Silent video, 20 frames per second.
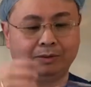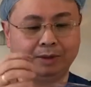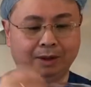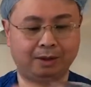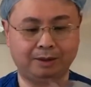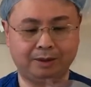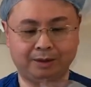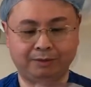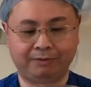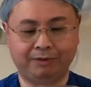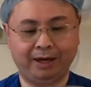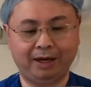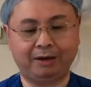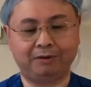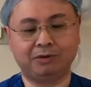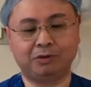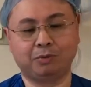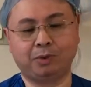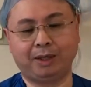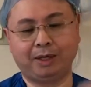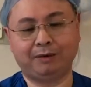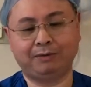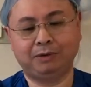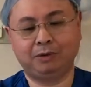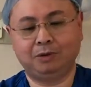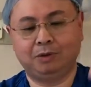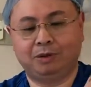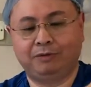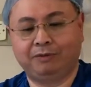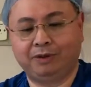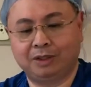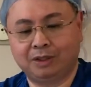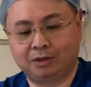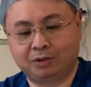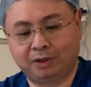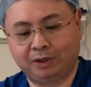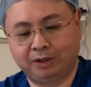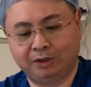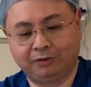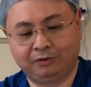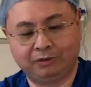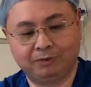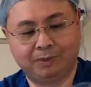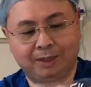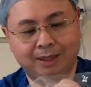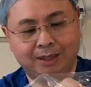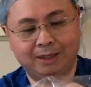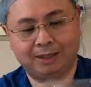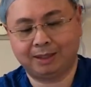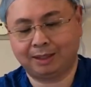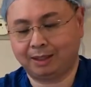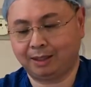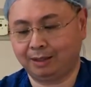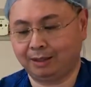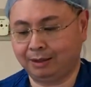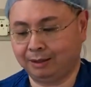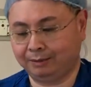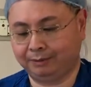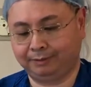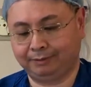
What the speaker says: On the valves, we have to do our fenestration from the inside.